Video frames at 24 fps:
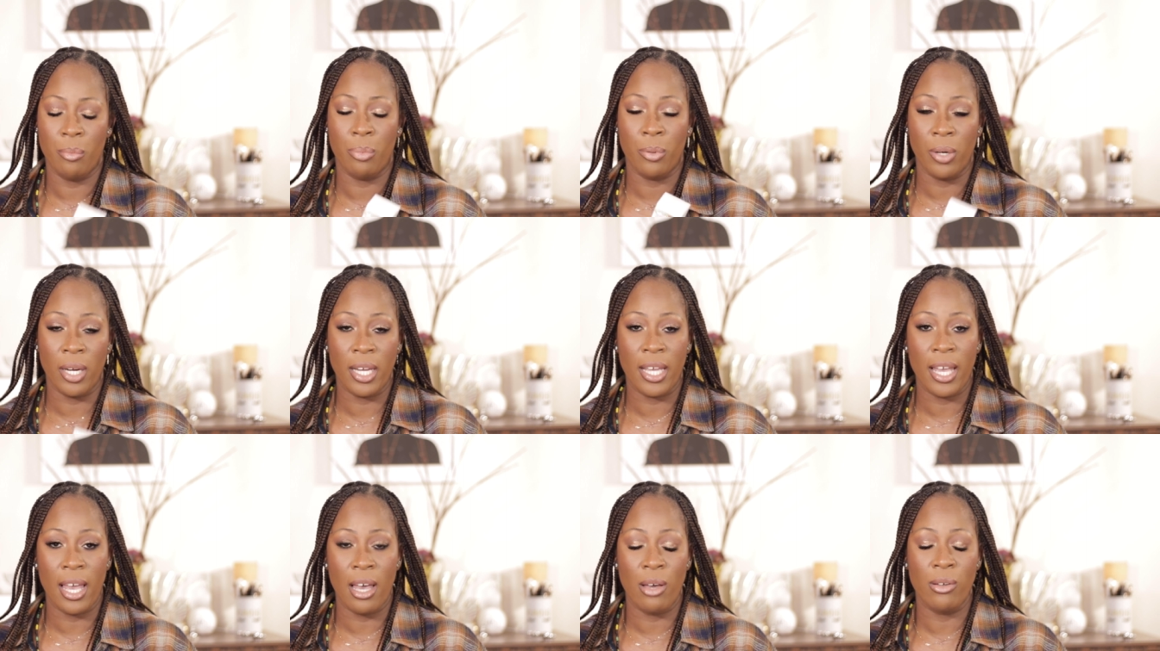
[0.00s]

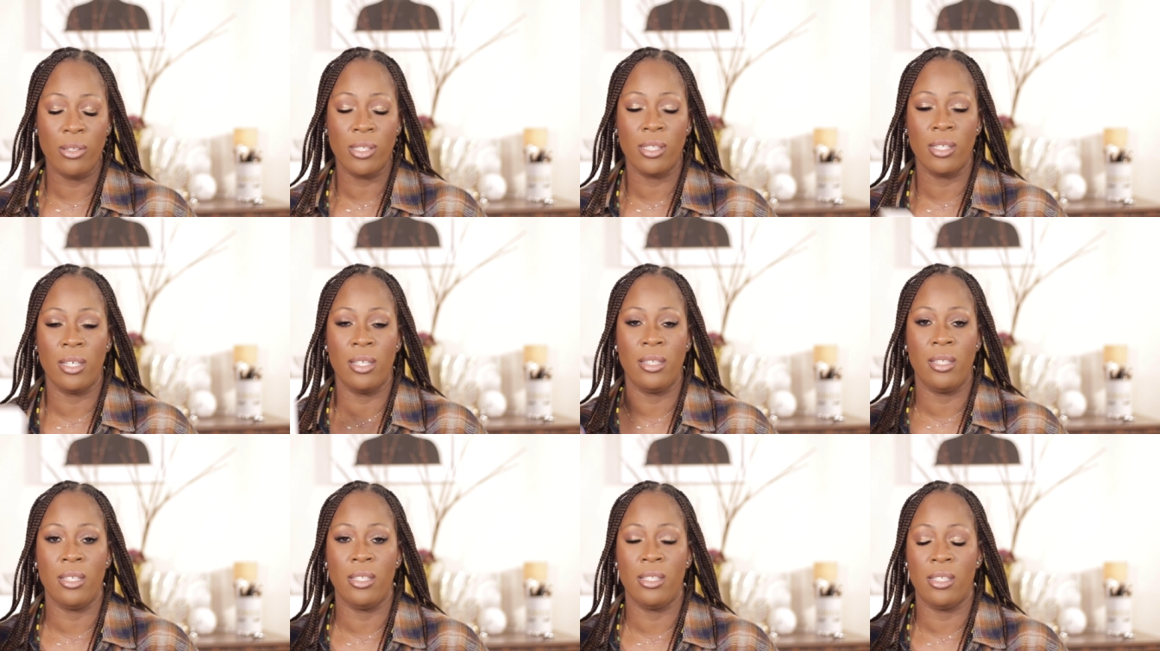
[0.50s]
breakouts.
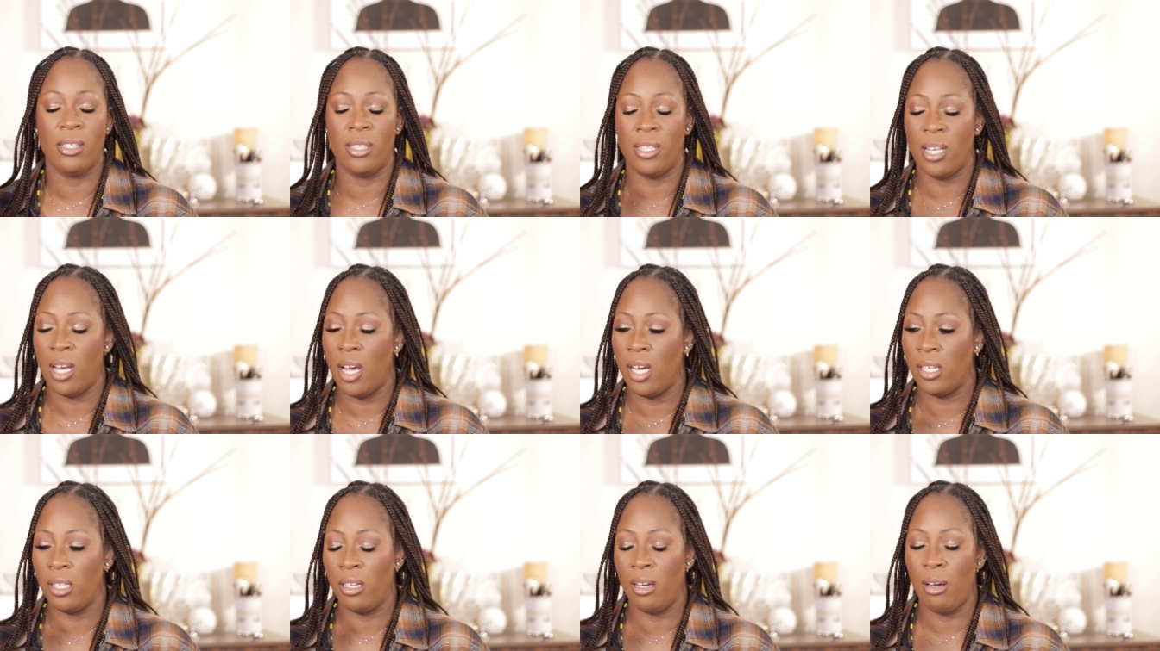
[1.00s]
It is
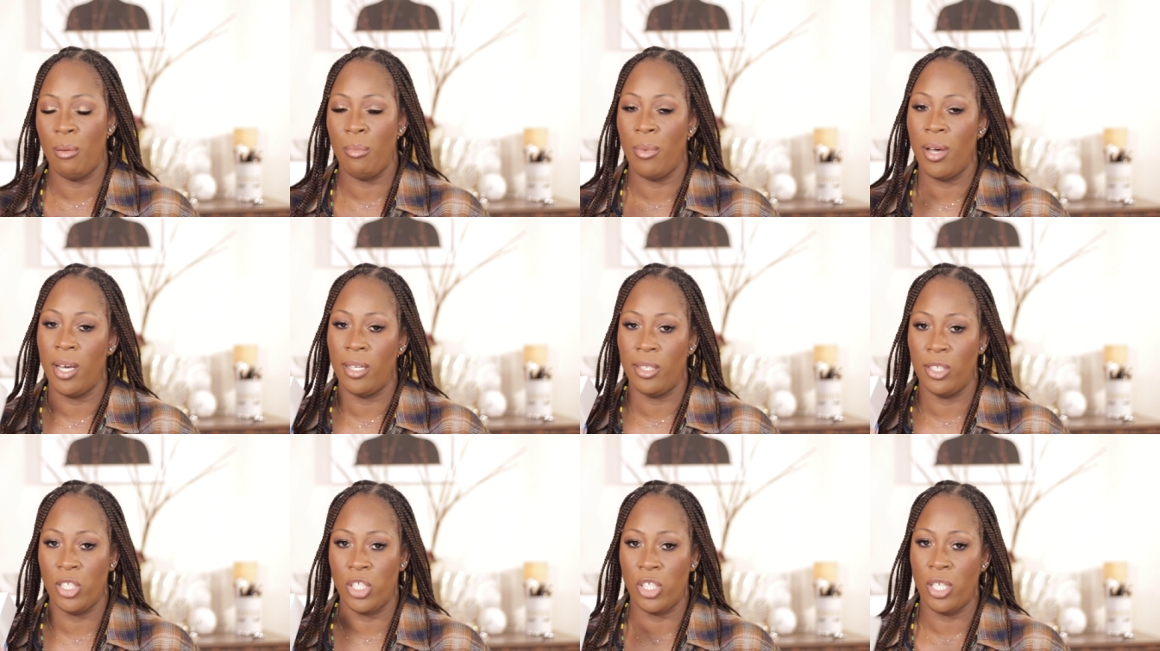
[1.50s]

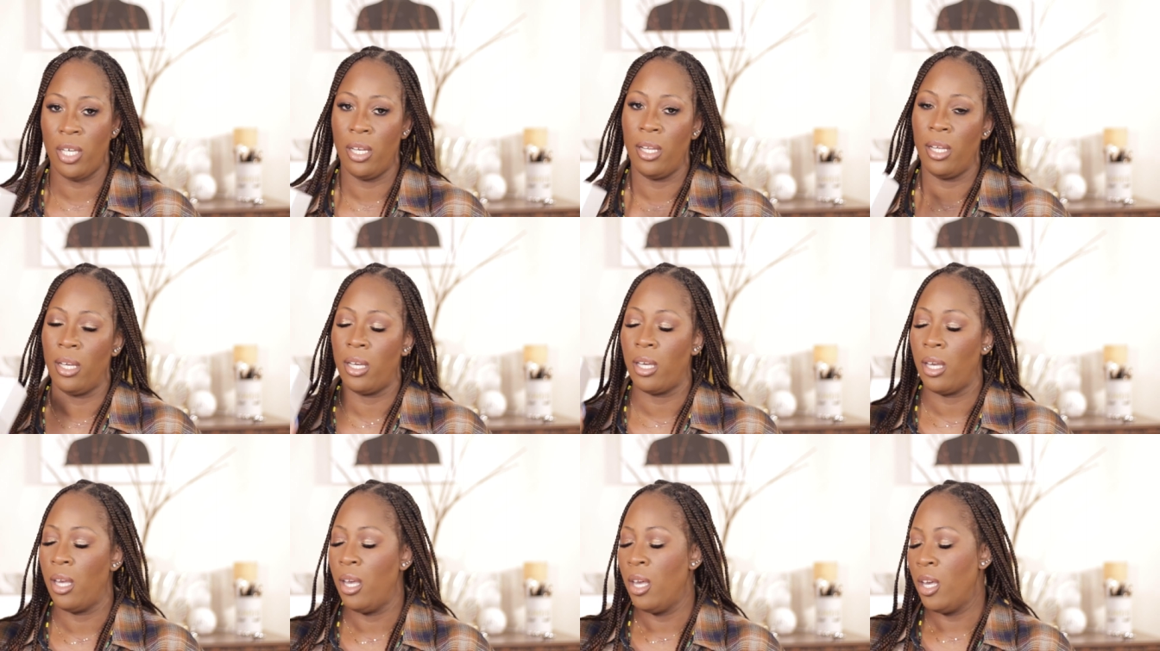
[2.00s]

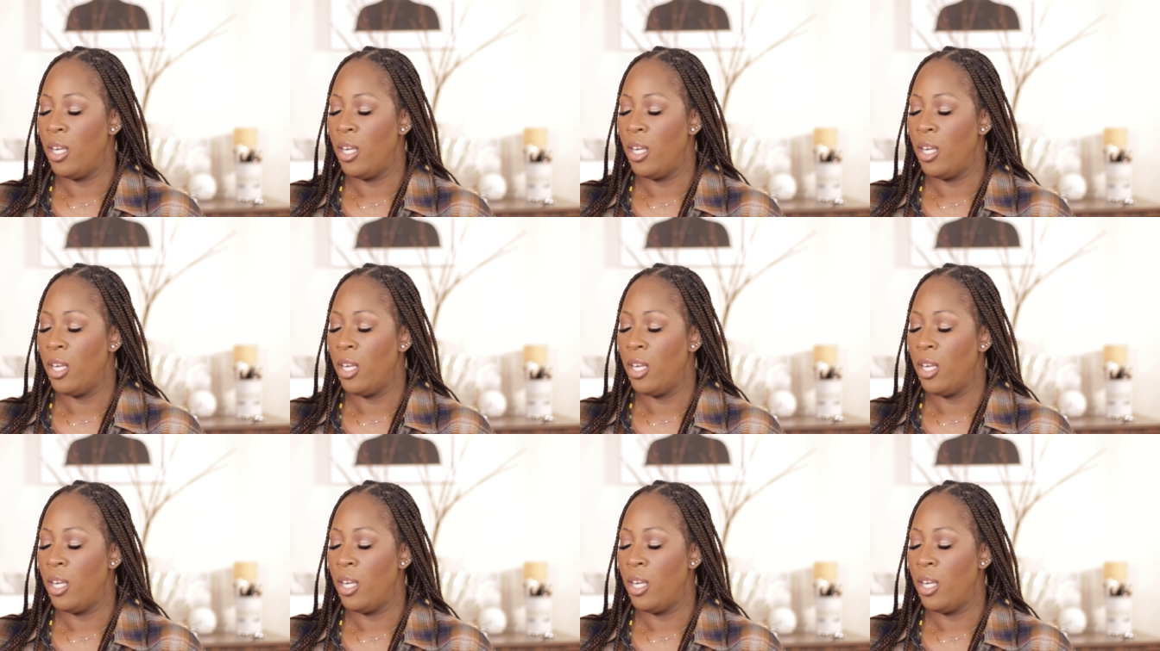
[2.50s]
non-comedogenic.